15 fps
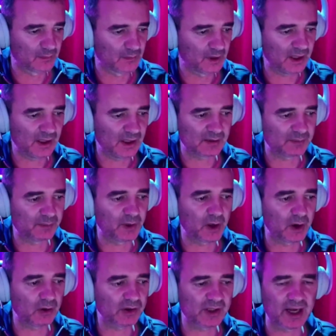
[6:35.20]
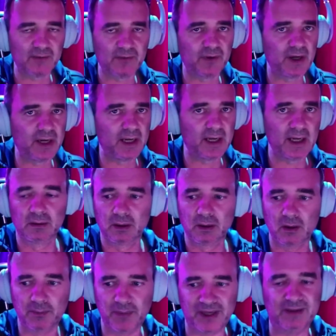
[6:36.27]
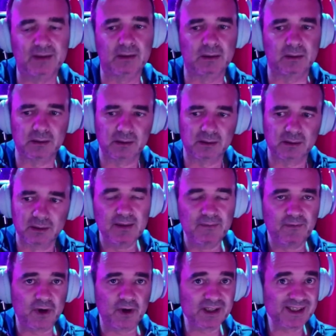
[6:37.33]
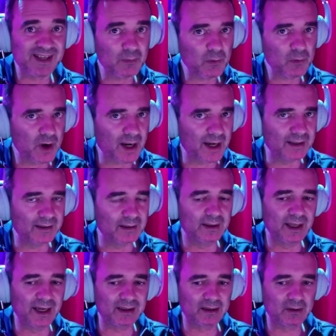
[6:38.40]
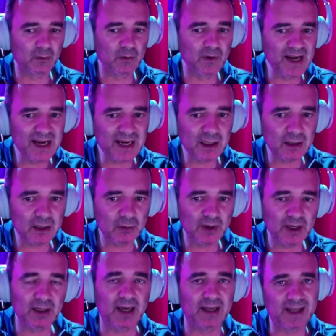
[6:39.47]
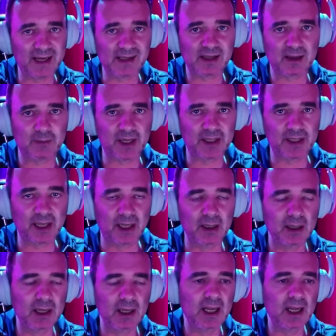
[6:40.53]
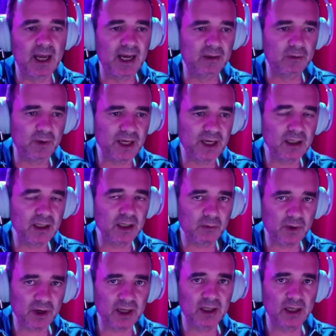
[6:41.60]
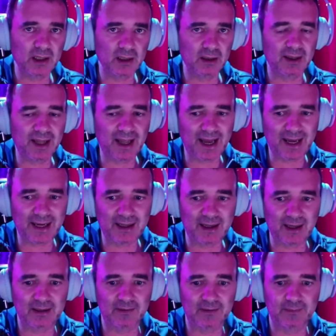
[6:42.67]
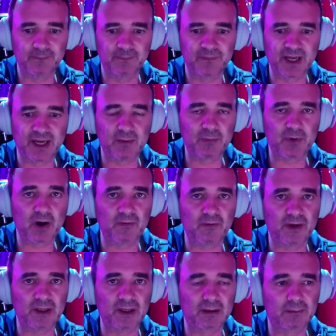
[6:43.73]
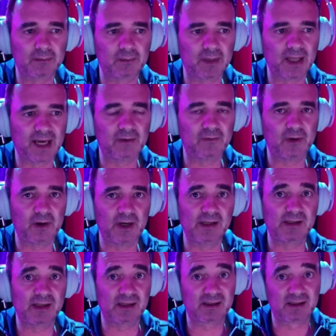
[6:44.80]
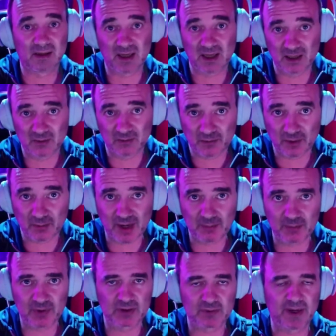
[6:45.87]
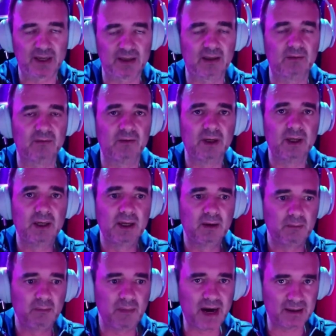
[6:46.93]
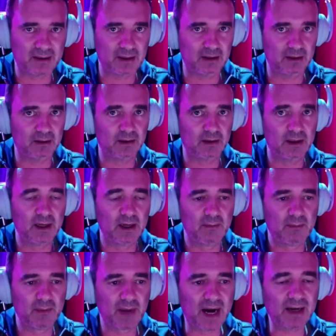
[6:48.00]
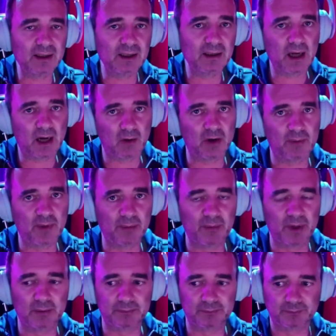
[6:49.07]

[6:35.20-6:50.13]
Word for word: This blows every competitors. For someone that really really and has the money and really really like and take profit like for instance from my perspective Martin Martin, our member.